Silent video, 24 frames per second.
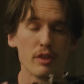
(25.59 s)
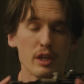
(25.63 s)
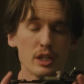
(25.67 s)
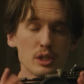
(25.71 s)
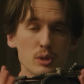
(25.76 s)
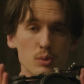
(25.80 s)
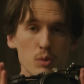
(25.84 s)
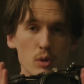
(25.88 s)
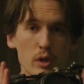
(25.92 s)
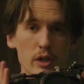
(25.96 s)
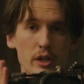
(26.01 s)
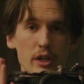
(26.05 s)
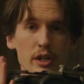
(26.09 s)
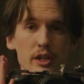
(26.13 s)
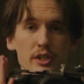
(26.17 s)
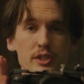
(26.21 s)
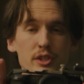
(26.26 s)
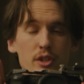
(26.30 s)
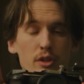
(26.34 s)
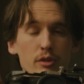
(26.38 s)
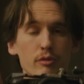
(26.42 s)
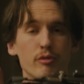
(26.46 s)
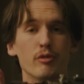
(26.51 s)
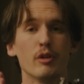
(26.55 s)
This one
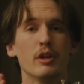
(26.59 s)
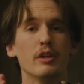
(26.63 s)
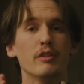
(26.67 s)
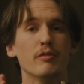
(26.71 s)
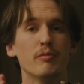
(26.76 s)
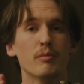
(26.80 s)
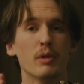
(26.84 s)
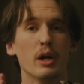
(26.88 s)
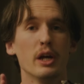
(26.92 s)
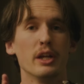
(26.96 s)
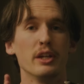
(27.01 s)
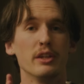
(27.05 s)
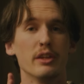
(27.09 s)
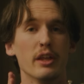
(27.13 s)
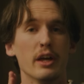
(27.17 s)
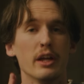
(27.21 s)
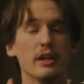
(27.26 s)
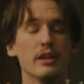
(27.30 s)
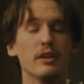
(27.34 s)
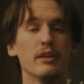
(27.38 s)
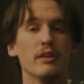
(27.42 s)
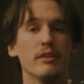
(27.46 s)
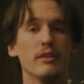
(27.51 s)
is a good friend of mine, that